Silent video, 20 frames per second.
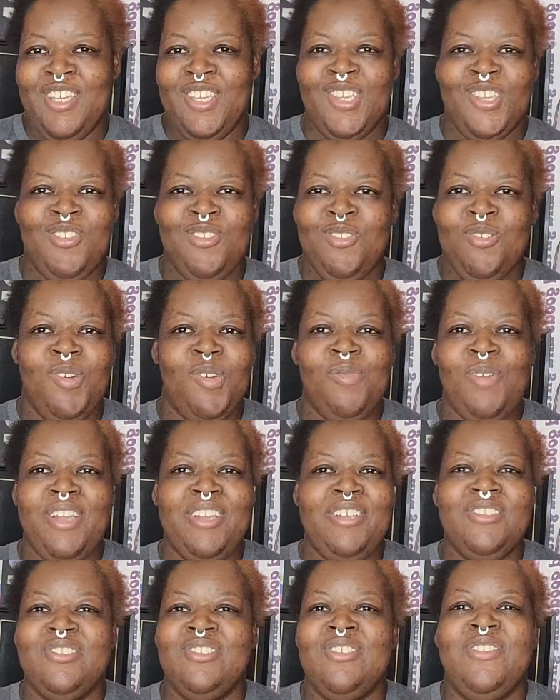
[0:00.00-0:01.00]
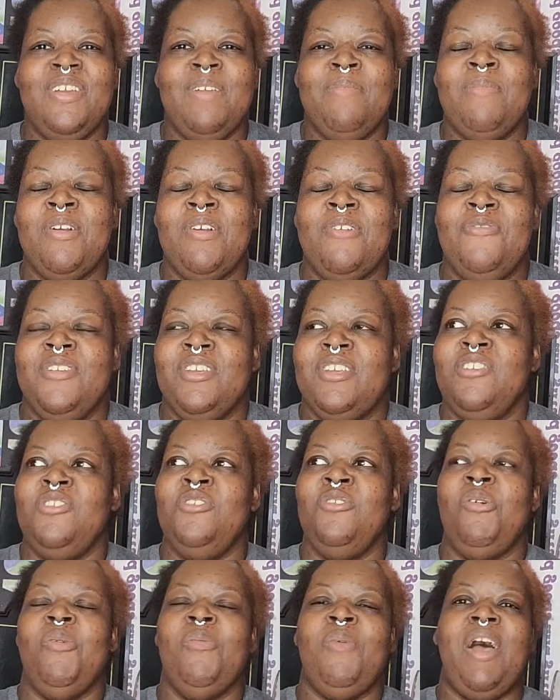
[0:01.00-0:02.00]
You do it while you're still imperfect. You
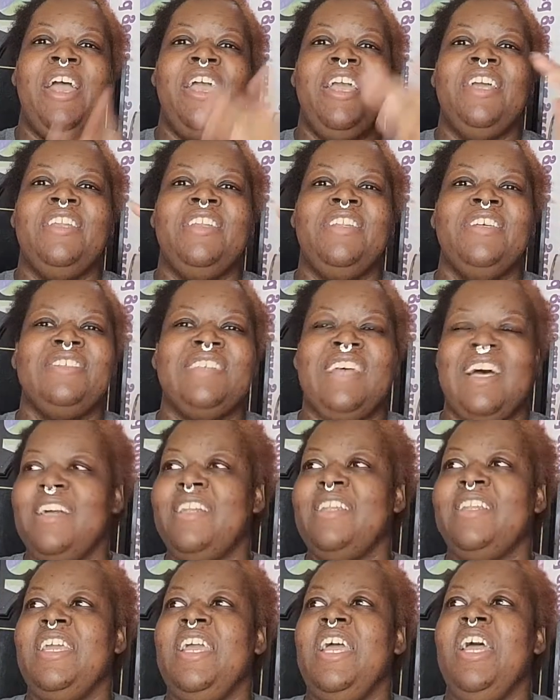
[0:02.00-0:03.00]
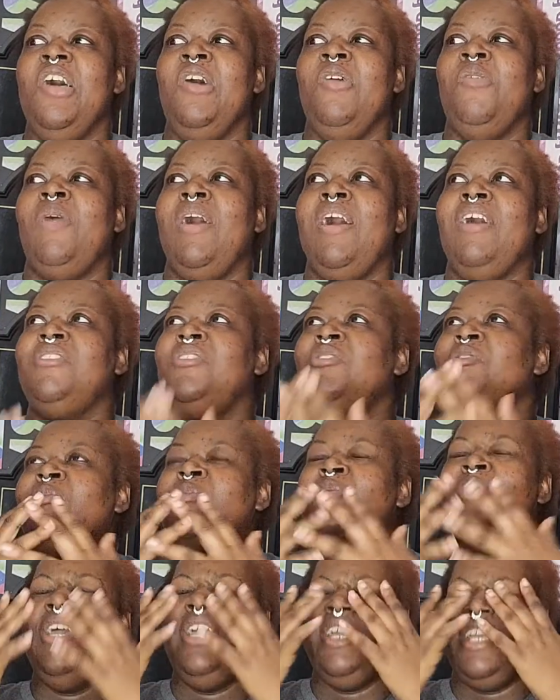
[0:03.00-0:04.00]
do it while it looks ugly, while
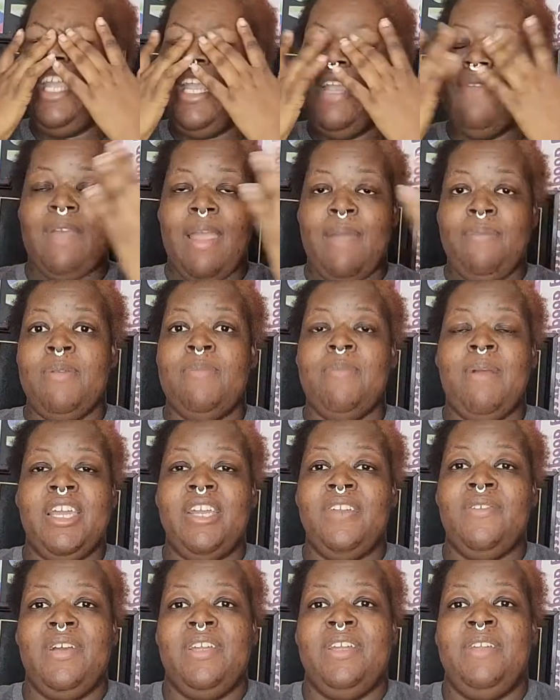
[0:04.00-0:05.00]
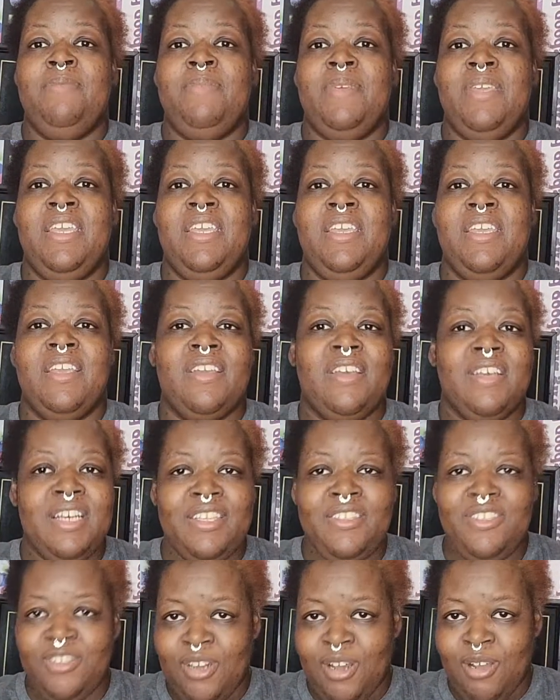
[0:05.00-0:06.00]
you can't wrap your mind around it being,
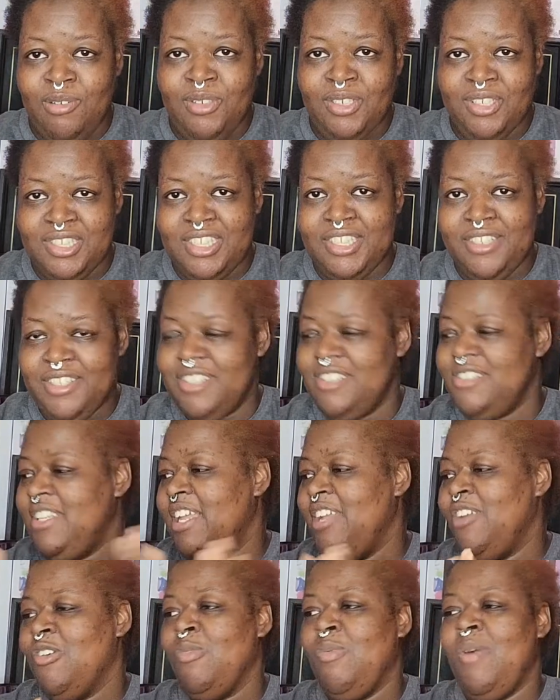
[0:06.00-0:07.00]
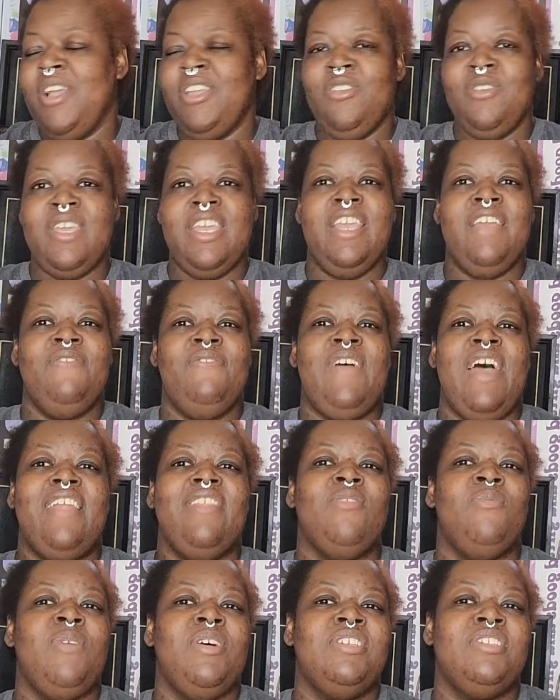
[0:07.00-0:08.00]
a serious thing, or while you can't
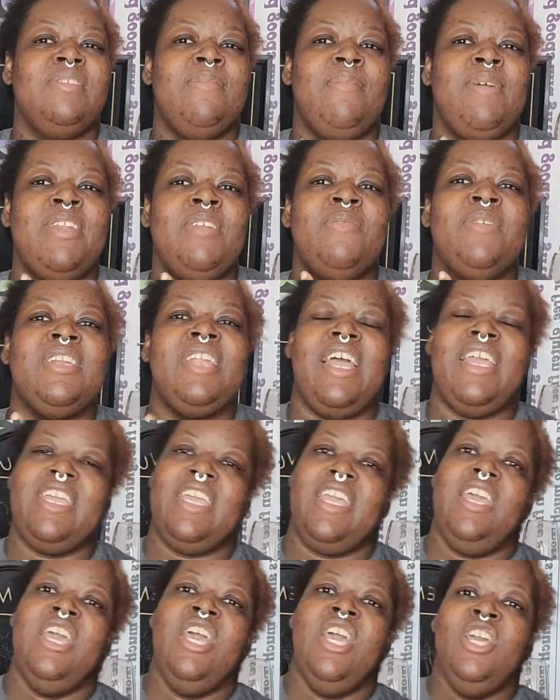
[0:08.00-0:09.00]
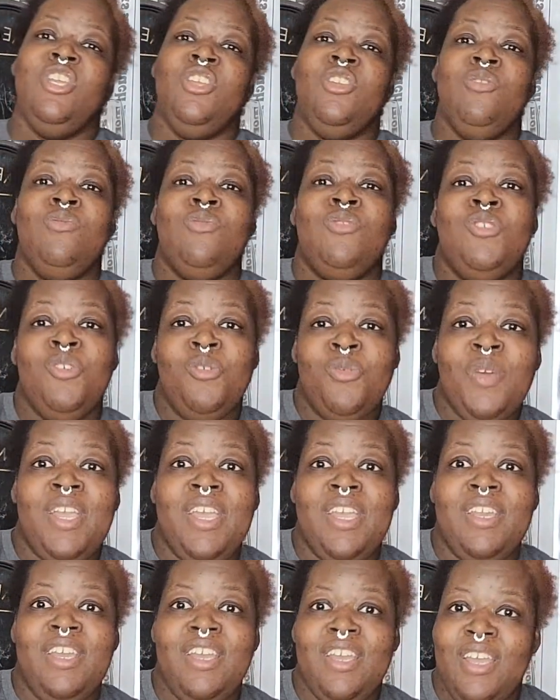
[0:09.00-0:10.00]
fathom why somebody would like it. You do
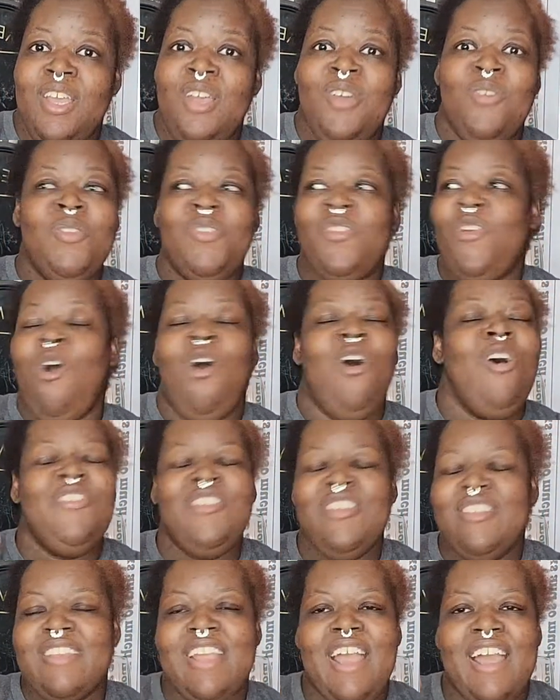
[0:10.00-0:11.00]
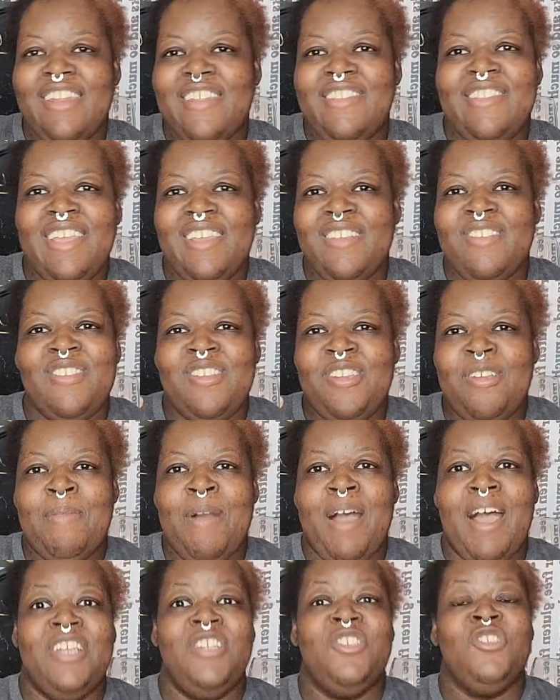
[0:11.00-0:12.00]
it with all these kind of things in your
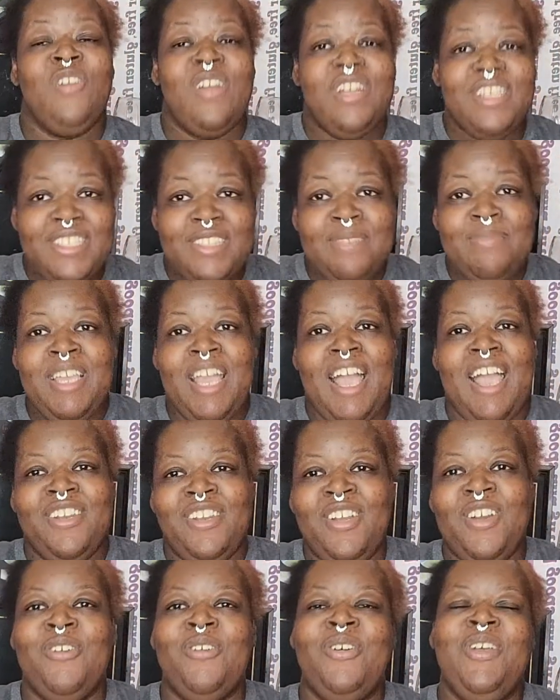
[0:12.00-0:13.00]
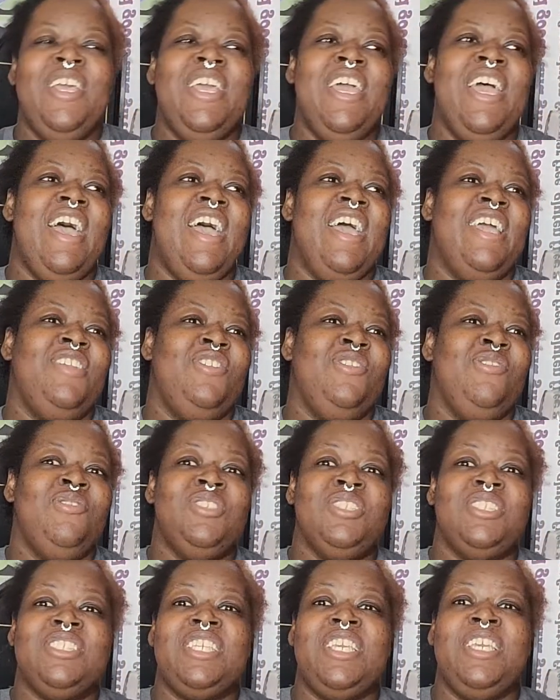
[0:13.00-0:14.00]
mind. Trust me, I know. And you
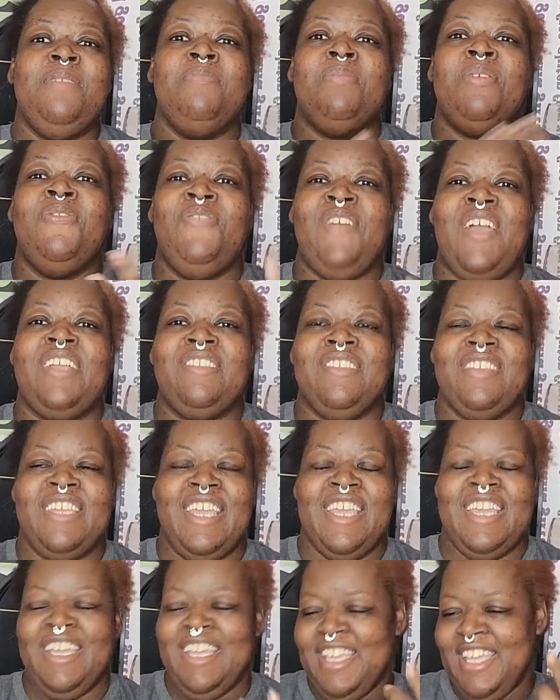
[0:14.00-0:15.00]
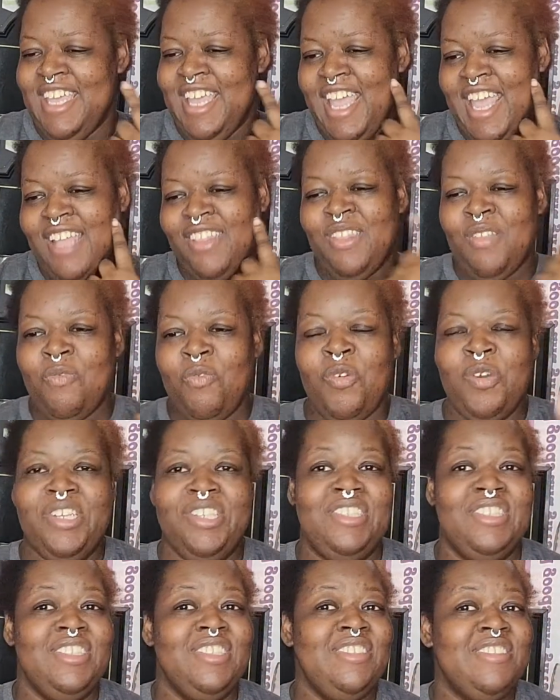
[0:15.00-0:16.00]
just keep perfecting it. And the
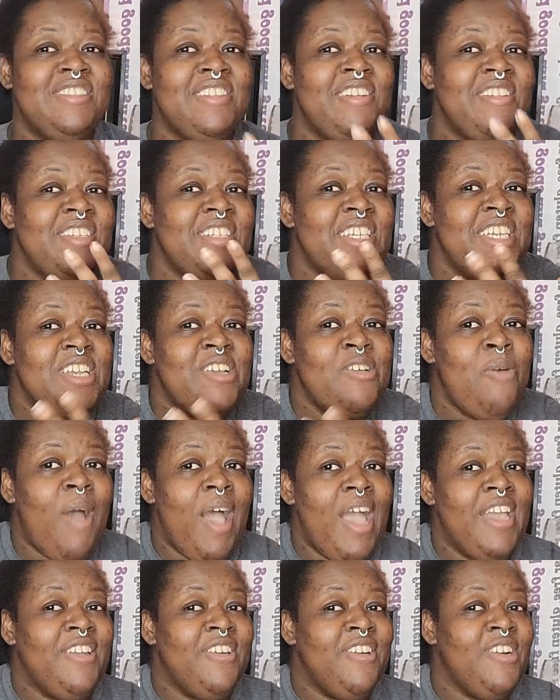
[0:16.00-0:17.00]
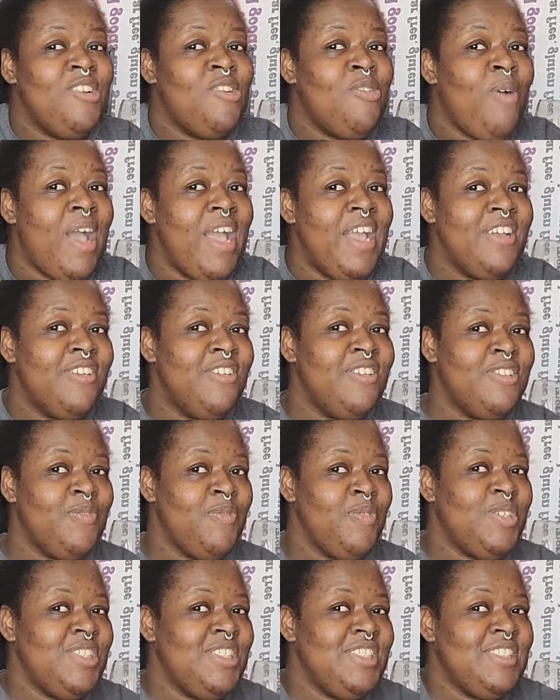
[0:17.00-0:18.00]
voices start to get quieter and quieter. The
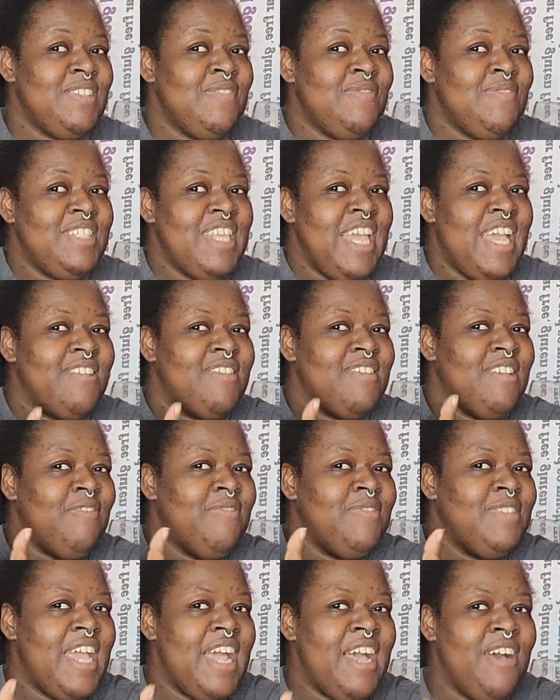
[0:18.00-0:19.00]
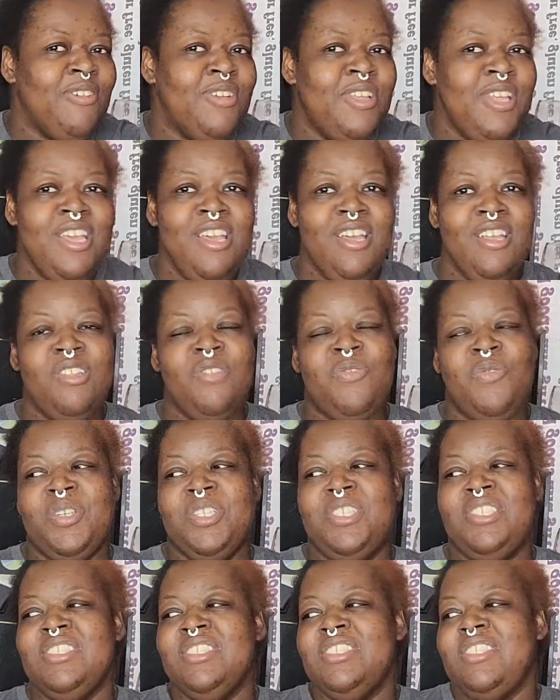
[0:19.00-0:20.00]
voices of self-doubt, the
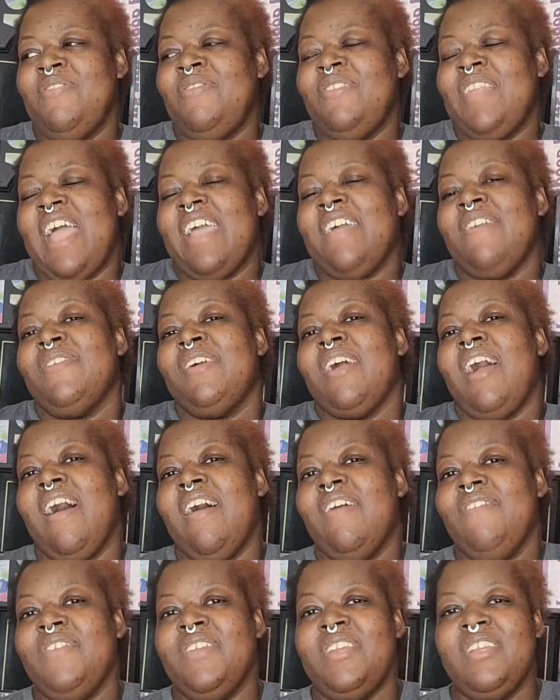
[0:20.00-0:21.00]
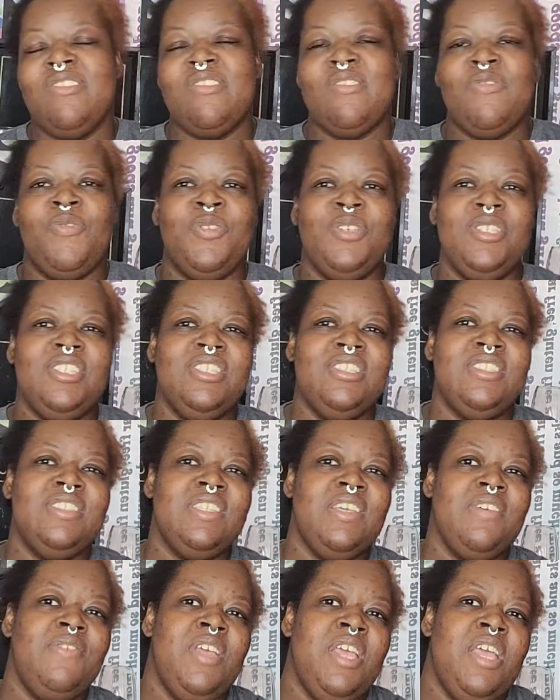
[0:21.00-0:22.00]
voices of lack of confidence, the voices
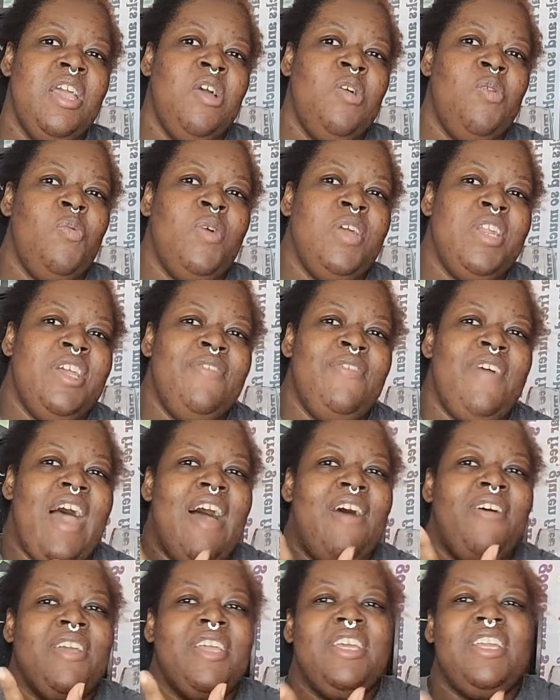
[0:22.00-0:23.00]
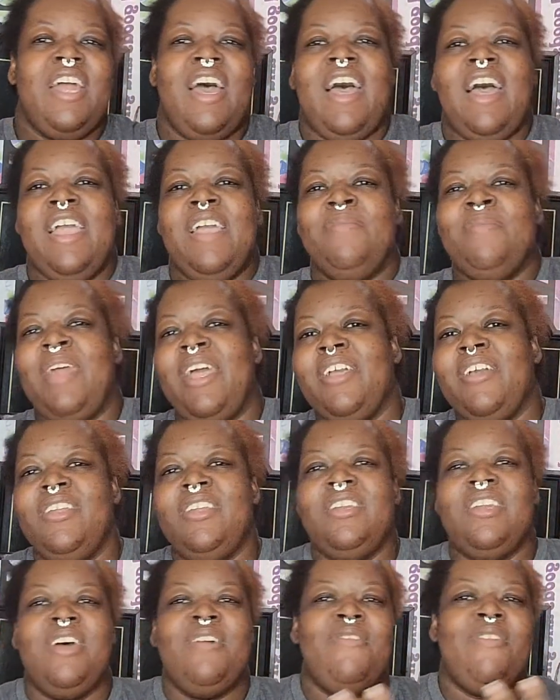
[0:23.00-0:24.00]
of what if, how can I, I'm not good
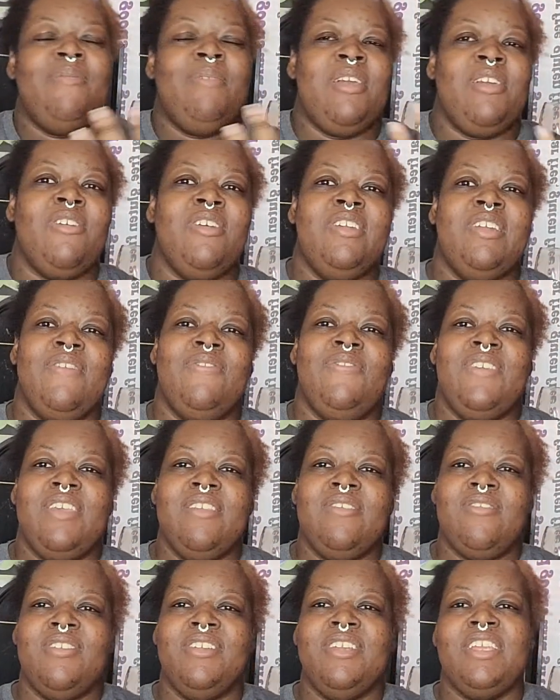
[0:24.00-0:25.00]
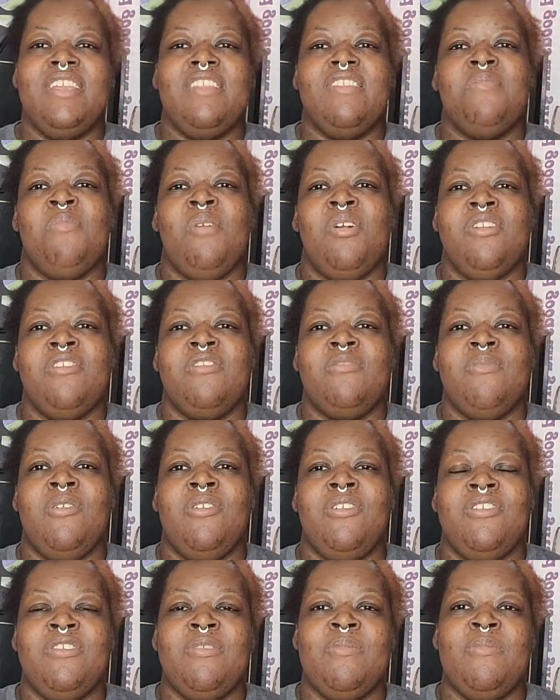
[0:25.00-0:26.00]
enough, I'm not great enough. They start to get smaller and
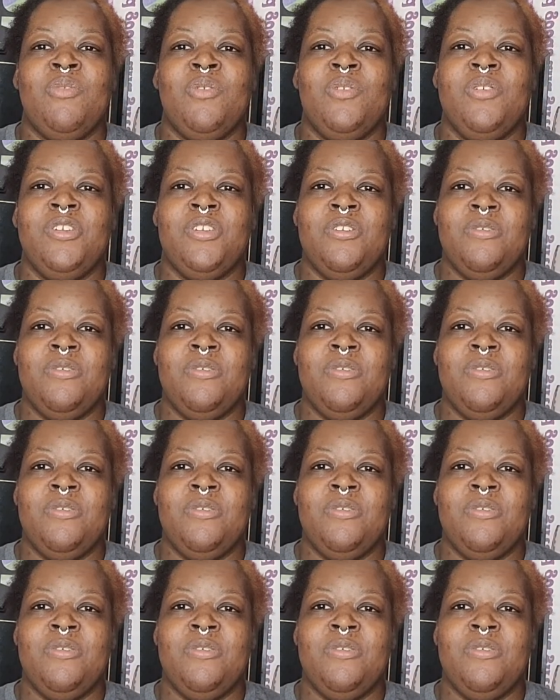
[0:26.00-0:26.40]
smaller the more you